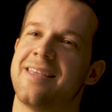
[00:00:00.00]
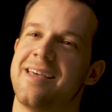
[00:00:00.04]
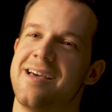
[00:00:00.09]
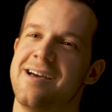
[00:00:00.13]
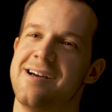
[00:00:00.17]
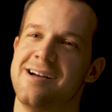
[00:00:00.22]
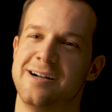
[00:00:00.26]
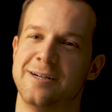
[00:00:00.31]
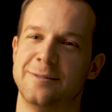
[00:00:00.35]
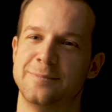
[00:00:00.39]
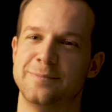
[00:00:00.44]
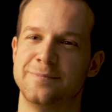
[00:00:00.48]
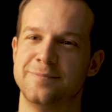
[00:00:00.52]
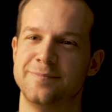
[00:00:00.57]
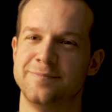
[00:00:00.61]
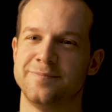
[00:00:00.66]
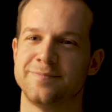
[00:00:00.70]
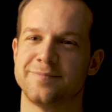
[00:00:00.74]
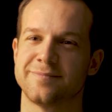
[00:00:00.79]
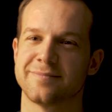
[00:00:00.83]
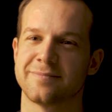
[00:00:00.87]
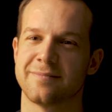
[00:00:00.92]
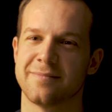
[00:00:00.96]
The
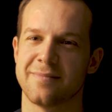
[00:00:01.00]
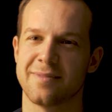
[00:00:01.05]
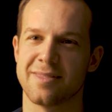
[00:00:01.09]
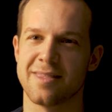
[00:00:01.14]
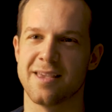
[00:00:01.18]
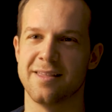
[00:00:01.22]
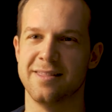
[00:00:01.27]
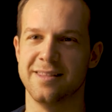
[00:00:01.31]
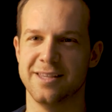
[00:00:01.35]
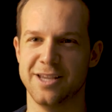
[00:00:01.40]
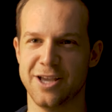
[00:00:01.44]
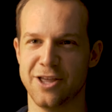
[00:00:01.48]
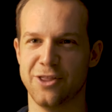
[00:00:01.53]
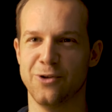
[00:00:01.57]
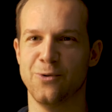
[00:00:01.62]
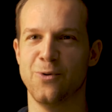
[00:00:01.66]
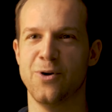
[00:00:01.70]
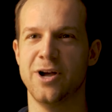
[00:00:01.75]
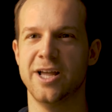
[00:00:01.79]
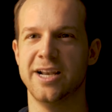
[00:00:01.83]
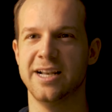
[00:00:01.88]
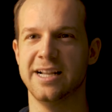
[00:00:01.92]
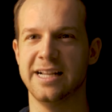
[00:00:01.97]
other
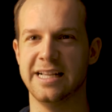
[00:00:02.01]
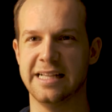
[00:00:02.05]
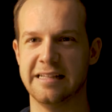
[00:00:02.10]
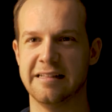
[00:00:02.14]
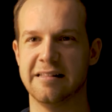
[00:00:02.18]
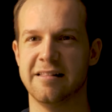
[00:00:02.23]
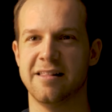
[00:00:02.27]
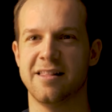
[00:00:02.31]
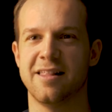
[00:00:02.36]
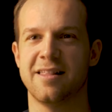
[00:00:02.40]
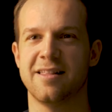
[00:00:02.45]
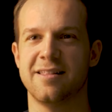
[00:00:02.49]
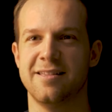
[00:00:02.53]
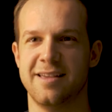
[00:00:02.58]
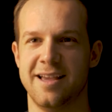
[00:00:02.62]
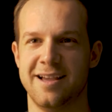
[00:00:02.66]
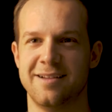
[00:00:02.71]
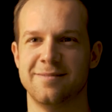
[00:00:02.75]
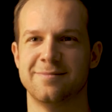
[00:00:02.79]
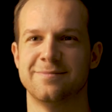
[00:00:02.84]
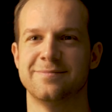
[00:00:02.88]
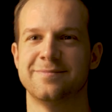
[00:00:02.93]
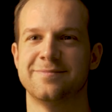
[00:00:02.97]
one is,
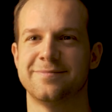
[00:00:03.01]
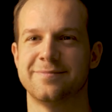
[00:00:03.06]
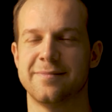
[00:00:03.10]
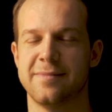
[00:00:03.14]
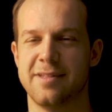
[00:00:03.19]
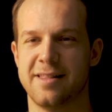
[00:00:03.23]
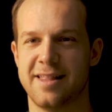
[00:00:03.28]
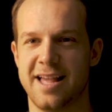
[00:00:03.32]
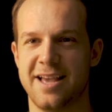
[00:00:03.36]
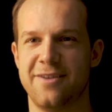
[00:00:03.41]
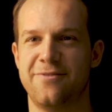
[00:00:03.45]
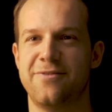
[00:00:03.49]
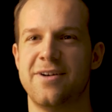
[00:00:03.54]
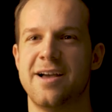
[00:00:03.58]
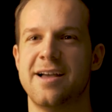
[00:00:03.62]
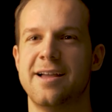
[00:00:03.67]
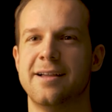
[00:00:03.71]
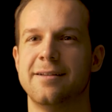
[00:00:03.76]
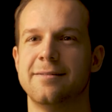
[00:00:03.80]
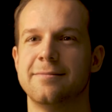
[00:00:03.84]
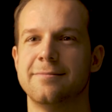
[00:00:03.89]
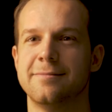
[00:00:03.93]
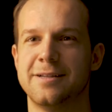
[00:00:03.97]
yeah,
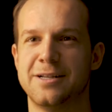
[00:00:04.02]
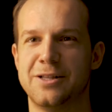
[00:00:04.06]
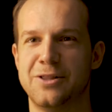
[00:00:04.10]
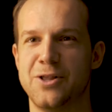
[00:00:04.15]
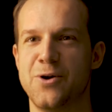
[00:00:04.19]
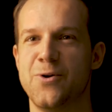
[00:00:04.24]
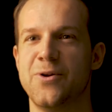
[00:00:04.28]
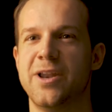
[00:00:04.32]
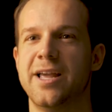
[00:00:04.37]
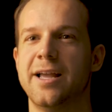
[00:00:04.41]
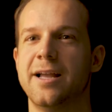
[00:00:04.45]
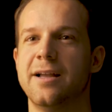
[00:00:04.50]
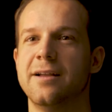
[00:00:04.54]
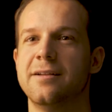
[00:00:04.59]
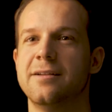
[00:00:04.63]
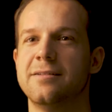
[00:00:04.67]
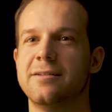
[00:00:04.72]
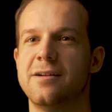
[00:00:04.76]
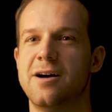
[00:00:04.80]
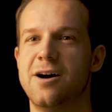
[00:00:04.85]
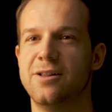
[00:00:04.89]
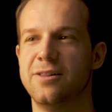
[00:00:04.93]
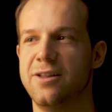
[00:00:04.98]
sci-fi cloning
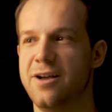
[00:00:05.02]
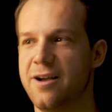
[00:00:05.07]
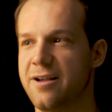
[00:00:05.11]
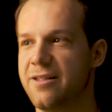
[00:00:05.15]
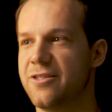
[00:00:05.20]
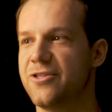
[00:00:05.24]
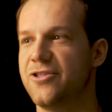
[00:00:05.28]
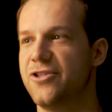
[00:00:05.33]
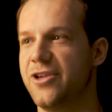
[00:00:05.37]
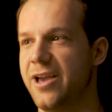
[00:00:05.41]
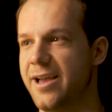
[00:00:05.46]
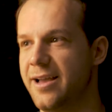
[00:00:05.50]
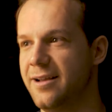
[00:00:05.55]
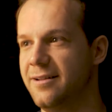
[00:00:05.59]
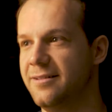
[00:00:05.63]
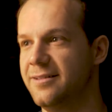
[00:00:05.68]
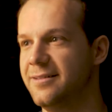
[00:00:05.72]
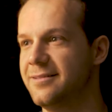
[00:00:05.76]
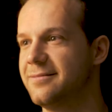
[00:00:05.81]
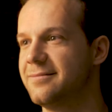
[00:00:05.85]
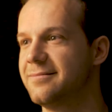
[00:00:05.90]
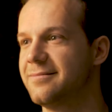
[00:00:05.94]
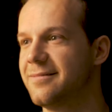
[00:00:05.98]
a lost
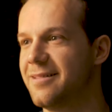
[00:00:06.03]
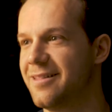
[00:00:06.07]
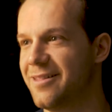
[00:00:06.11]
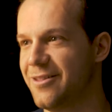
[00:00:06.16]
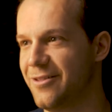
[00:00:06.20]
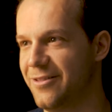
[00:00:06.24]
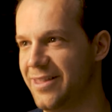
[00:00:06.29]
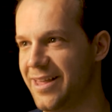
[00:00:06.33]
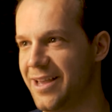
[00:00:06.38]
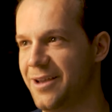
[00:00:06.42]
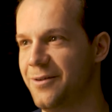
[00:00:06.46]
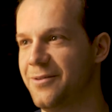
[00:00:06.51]
child. So